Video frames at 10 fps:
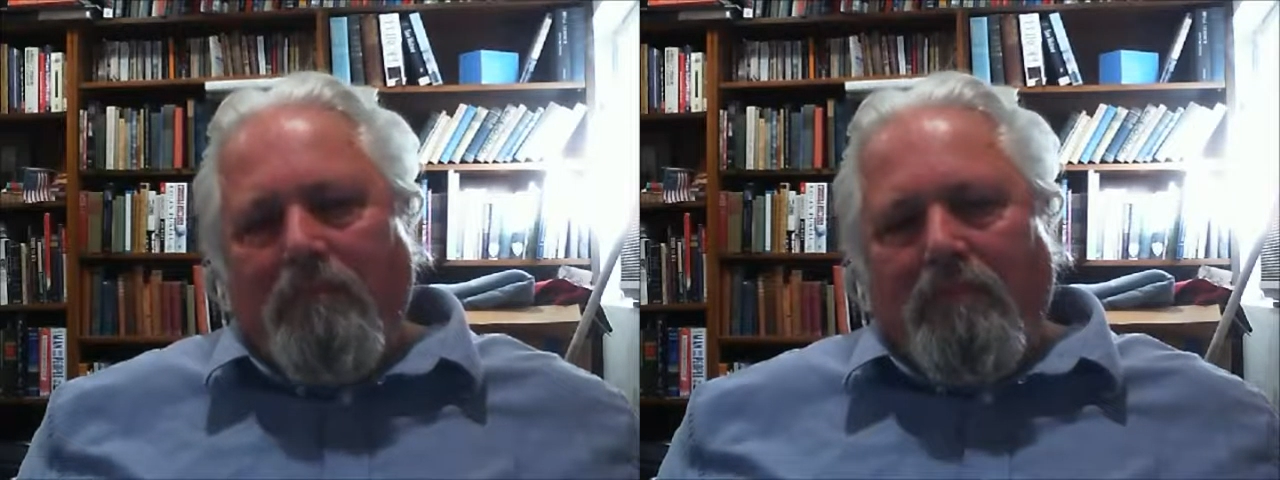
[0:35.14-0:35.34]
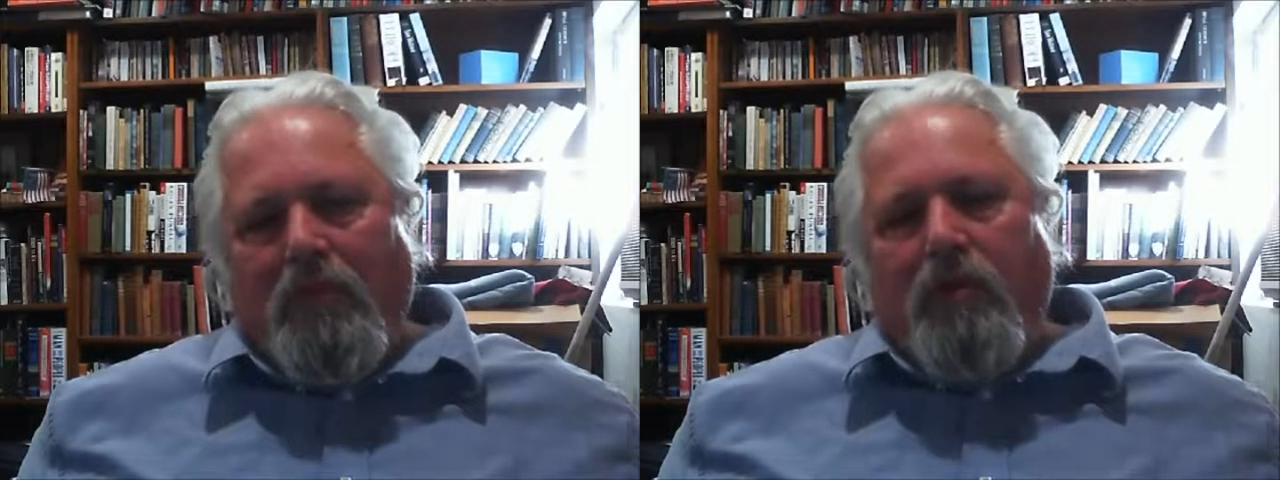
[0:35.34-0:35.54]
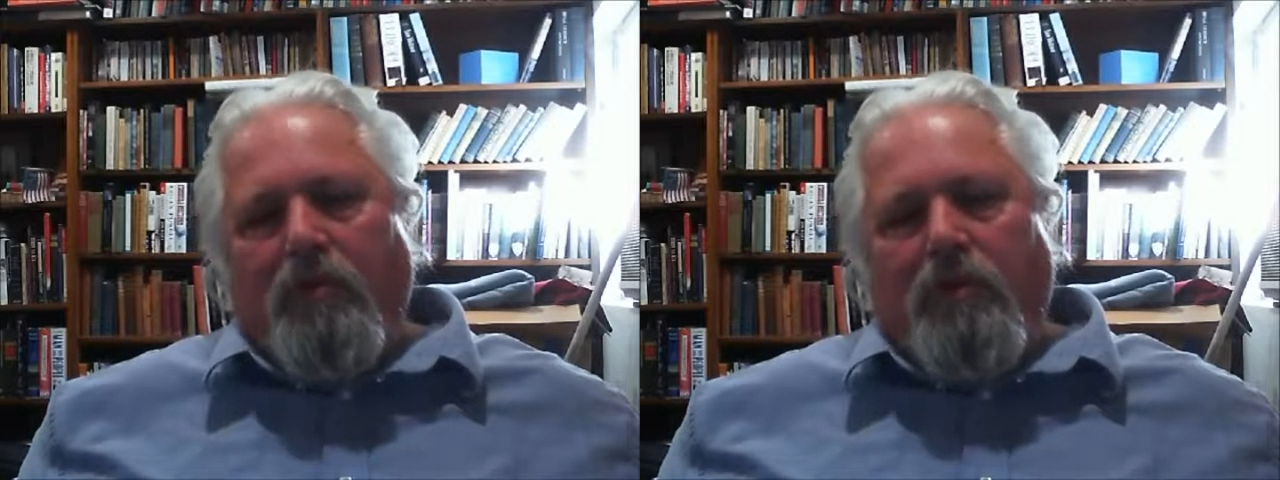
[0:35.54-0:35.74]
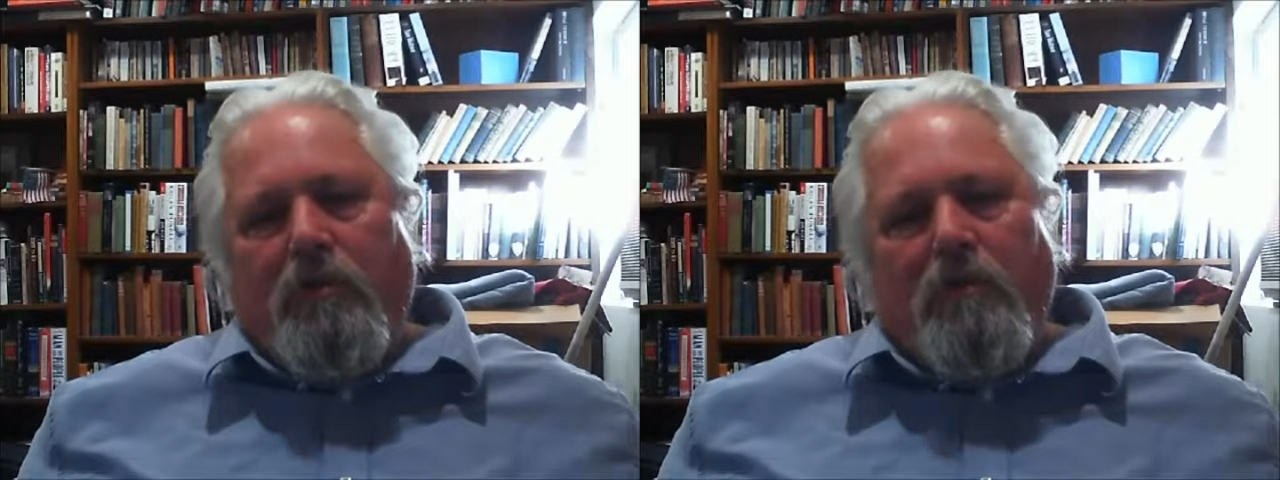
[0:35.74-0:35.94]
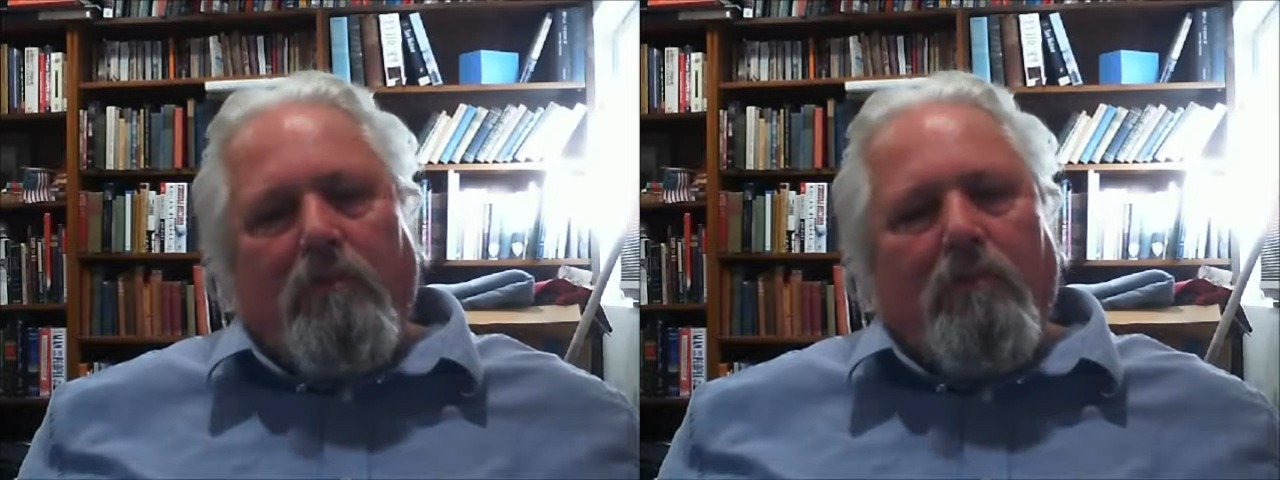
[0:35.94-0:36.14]
the
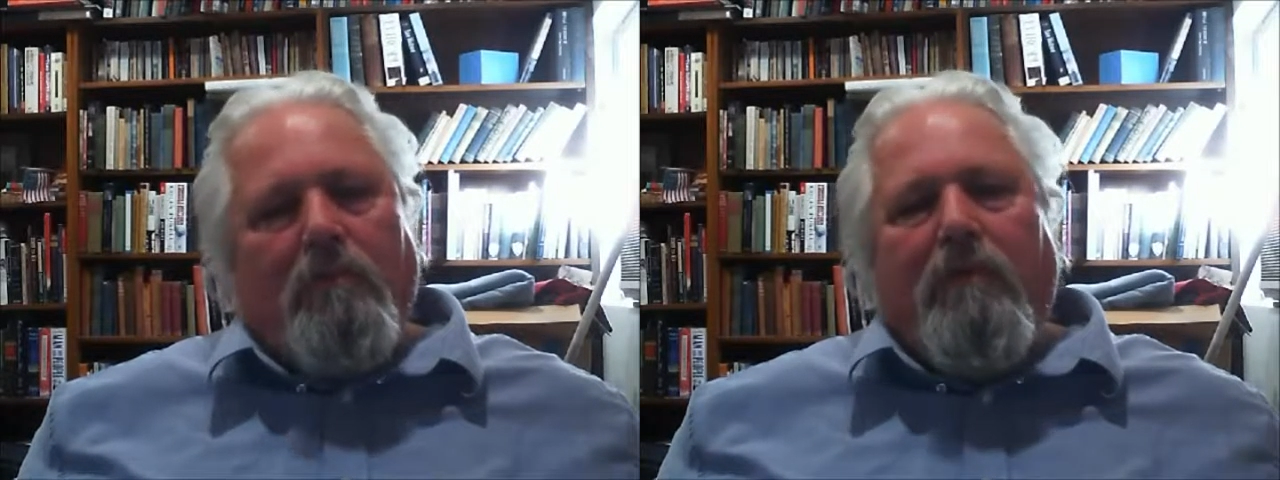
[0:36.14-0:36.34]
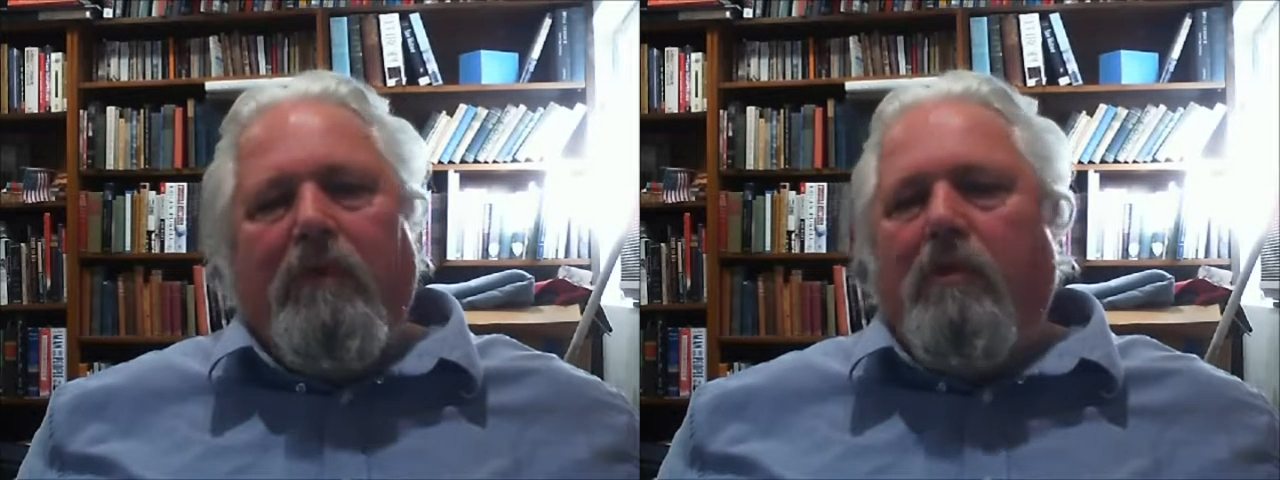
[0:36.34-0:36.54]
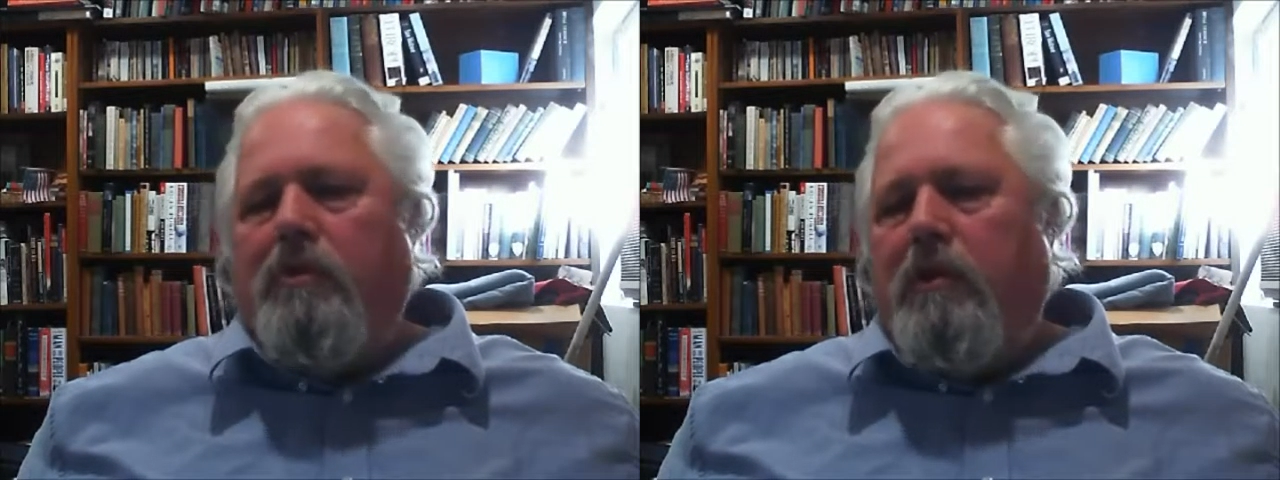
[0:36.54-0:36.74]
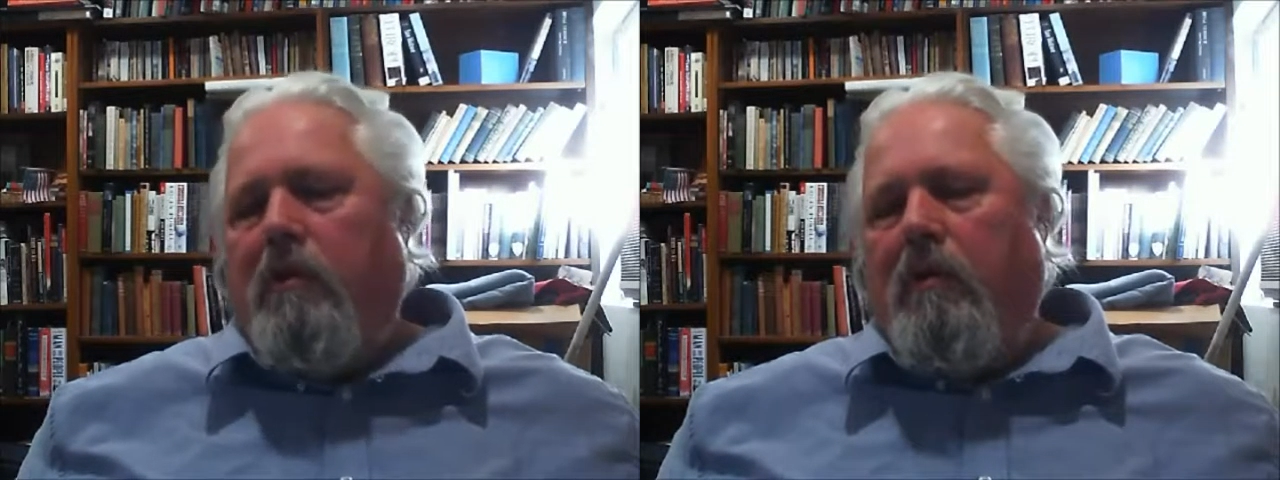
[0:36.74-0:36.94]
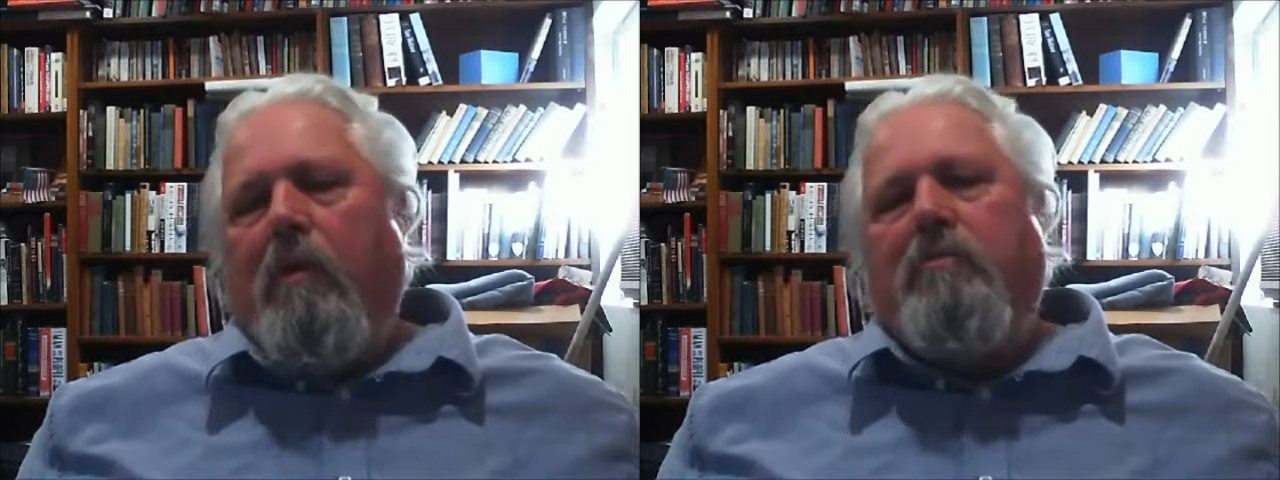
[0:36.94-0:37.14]
social video
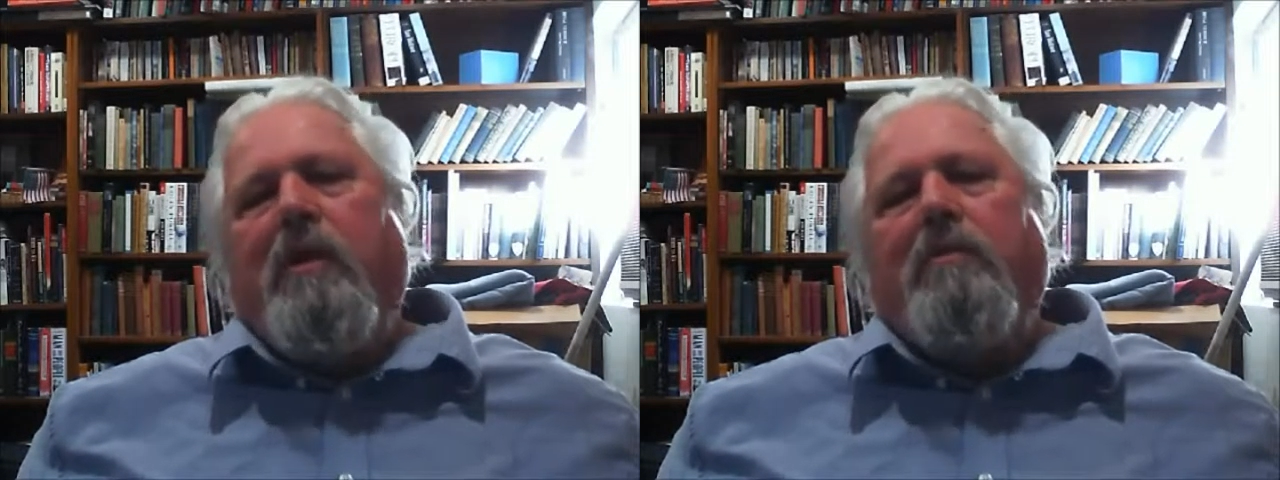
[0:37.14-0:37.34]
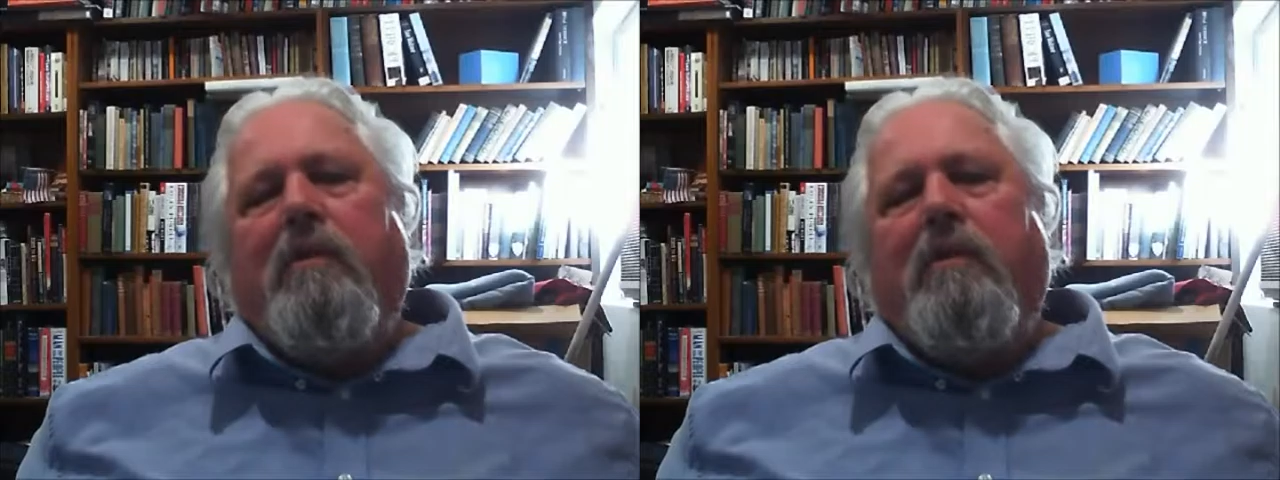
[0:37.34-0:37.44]
sharing website